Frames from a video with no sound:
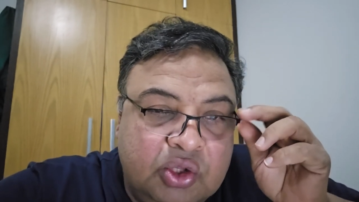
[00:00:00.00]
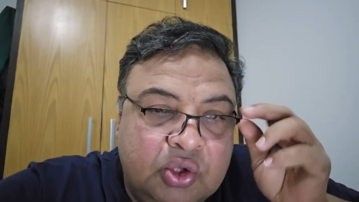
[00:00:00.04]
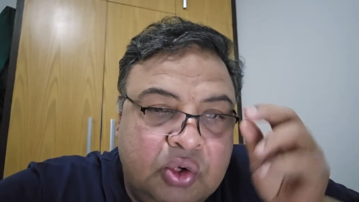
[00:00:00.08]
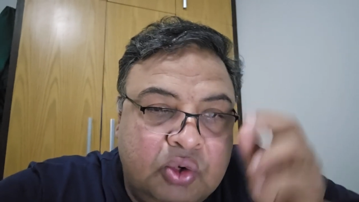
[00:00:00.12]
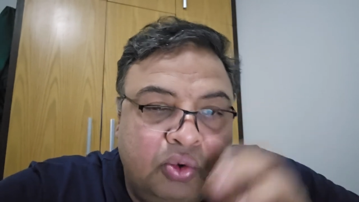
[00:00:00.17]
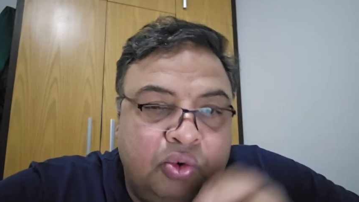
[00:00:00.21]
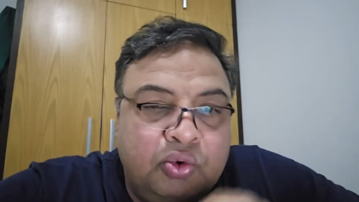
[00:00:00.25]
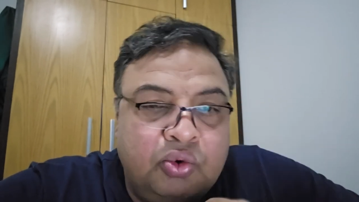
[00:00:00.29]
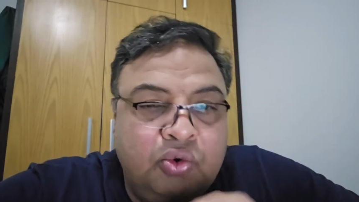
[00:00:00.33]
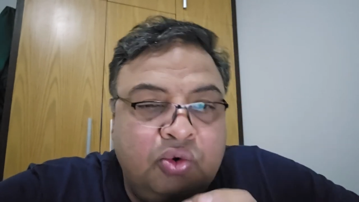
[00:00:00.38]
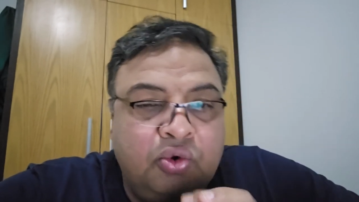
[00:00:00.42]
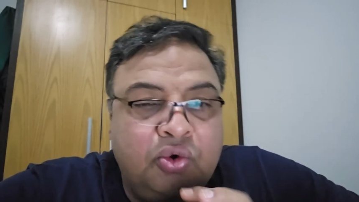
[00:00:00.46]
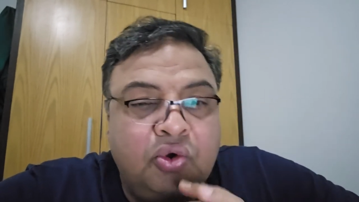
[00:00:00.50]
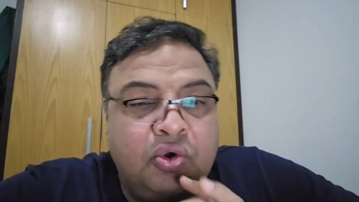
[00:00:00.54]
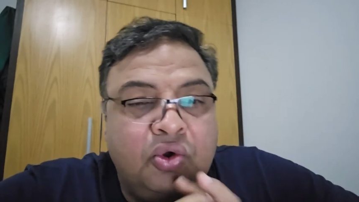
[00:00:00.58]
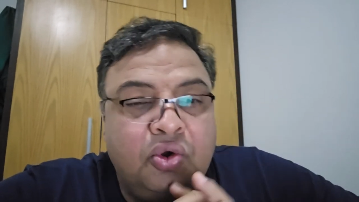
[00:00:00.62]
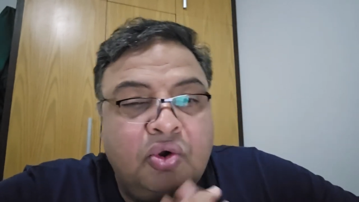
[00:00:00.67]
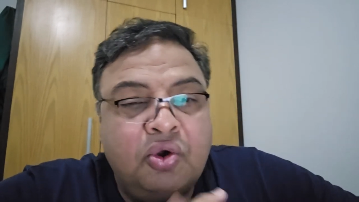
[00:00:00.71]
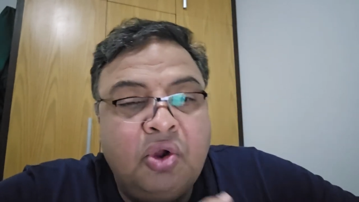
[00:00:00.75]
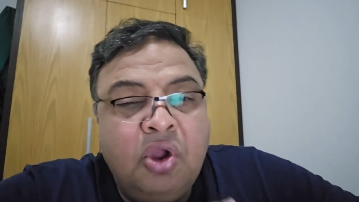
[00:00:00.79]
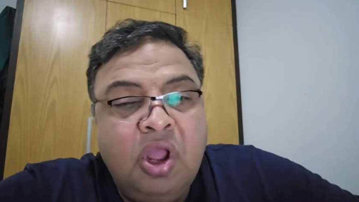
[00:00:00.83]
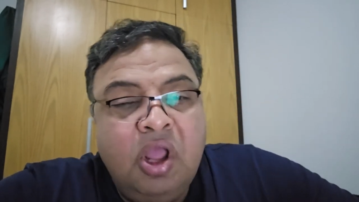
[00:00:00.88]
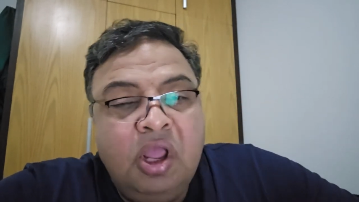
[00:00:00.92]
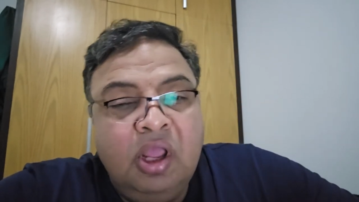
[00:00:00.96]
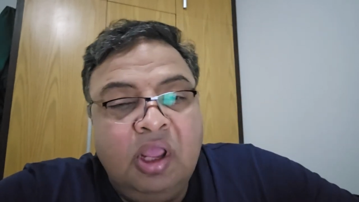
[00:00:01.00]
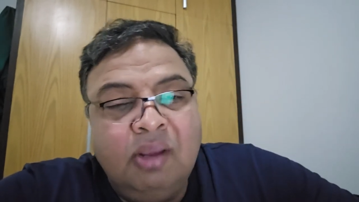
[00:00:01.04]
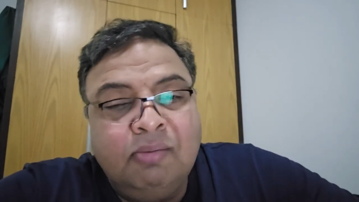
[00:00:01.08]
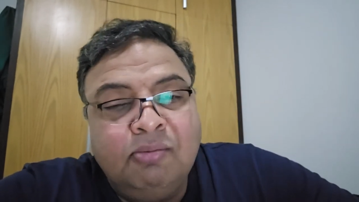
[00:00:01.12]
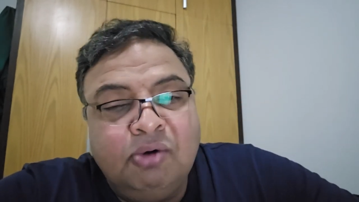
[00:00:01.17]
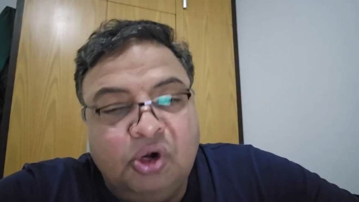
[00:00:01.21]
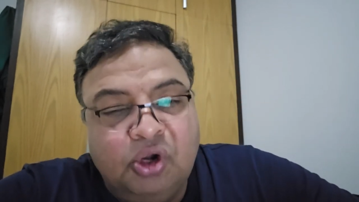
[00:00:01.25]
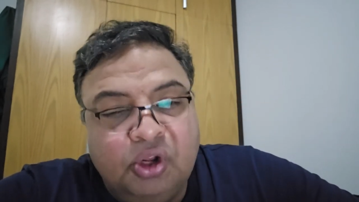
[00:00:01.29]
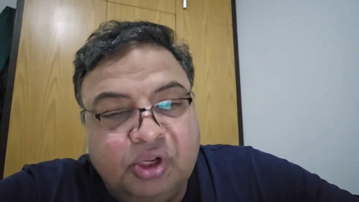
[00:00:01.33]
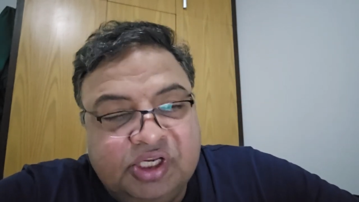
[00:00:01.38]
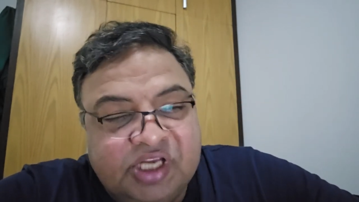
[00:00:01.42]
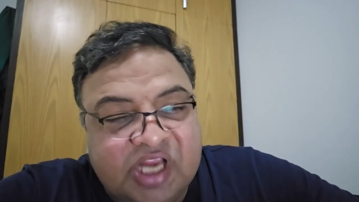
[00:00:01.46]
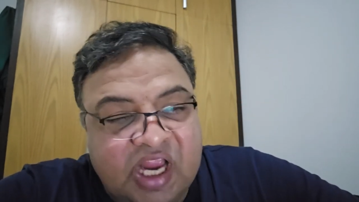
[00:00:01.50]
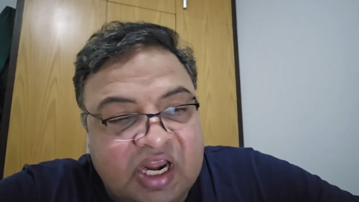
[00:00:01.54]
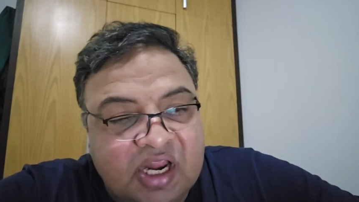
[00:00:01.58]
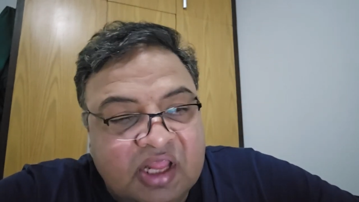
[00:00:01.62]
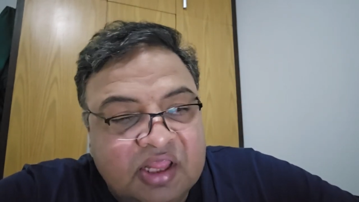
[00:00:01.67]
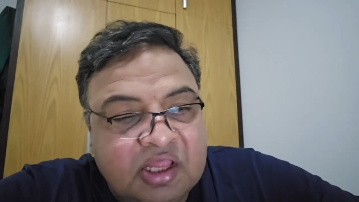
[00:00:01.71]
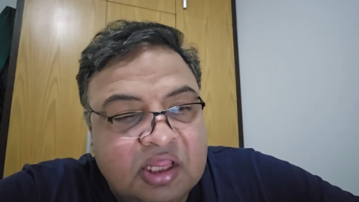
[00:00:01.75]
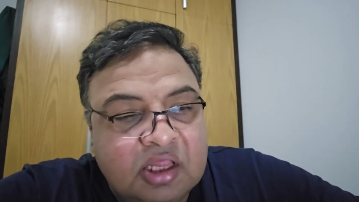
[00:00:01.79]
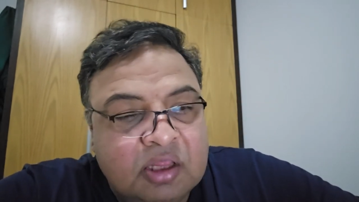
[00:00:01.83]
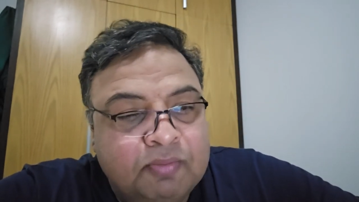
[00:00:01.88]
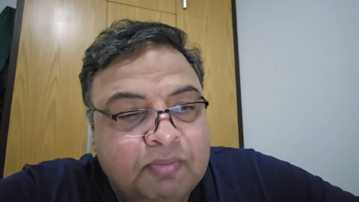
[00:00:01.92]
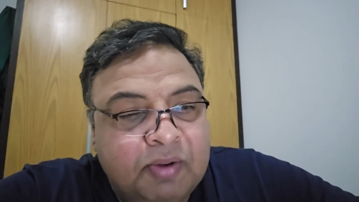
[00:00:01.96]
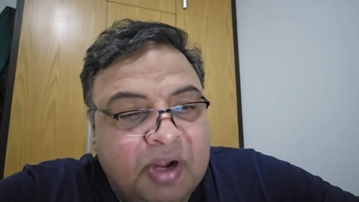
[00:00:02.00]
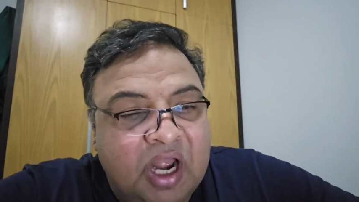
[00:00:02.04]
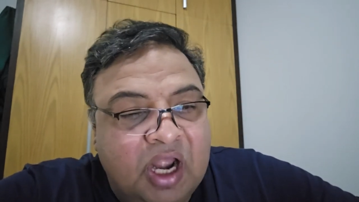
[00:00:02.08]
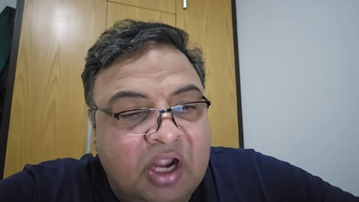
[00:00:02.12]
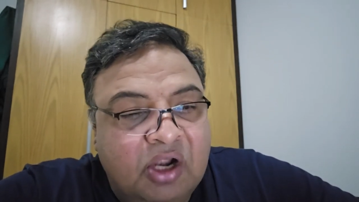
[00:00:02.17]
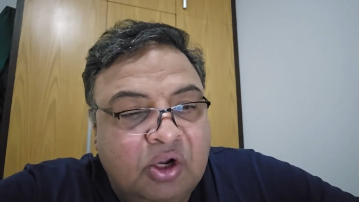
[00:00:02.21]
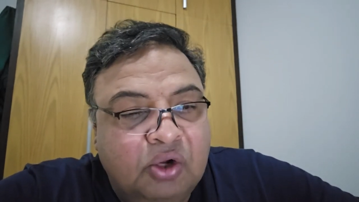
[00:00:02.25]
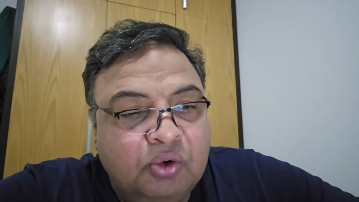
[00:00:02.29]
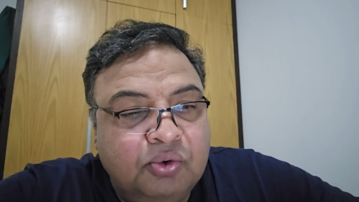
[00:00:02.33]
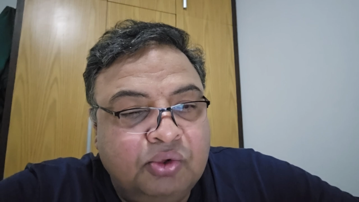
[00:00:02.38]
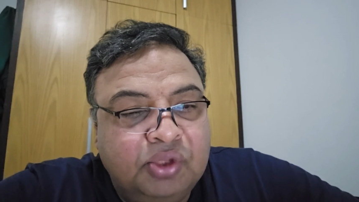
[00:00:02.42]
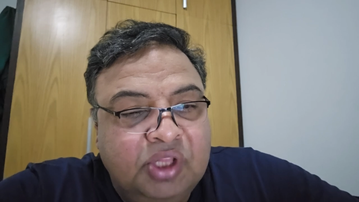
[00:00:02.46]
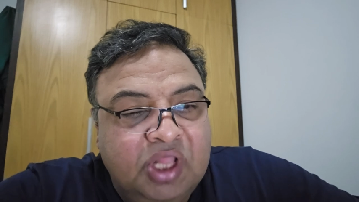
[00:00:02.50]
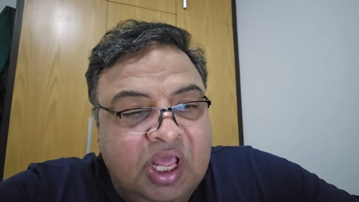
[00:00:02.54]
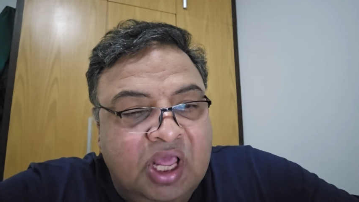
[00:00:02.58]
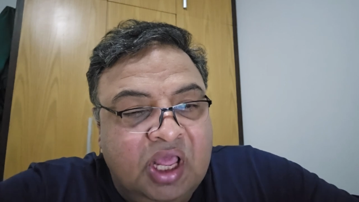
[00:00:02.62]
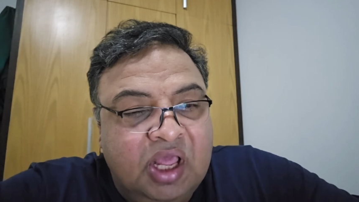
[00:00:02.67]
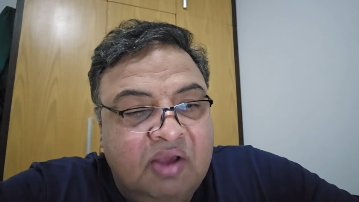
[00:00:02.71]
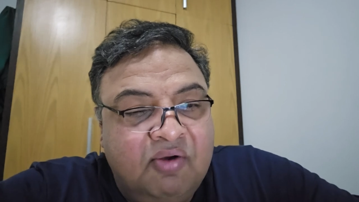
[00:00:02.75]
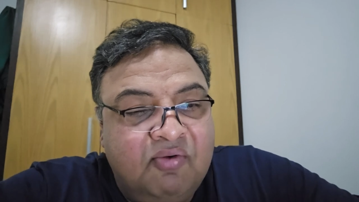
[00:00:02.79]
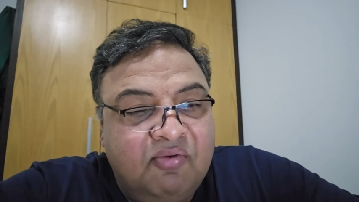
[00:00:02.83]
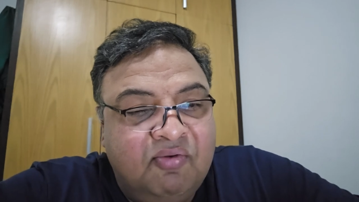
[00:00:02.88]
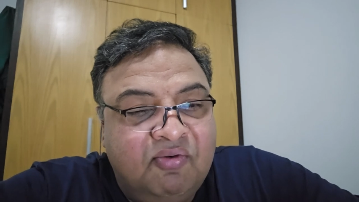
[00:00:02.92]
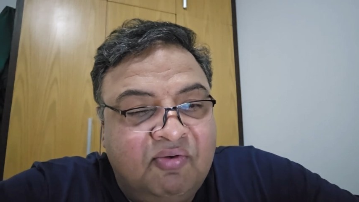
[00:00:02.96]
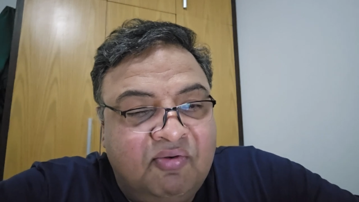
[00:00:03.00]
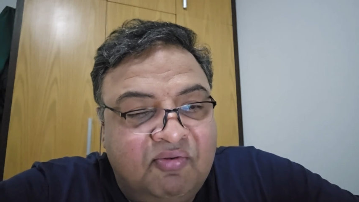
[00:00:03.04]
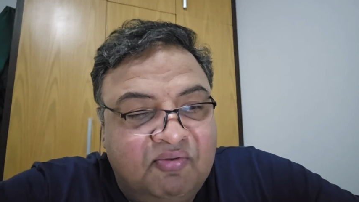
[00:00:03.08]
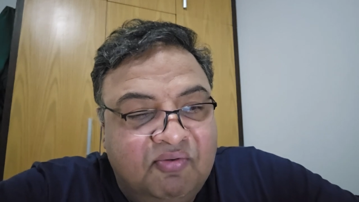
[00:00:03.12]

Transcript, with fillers: through hematogenesis spread to the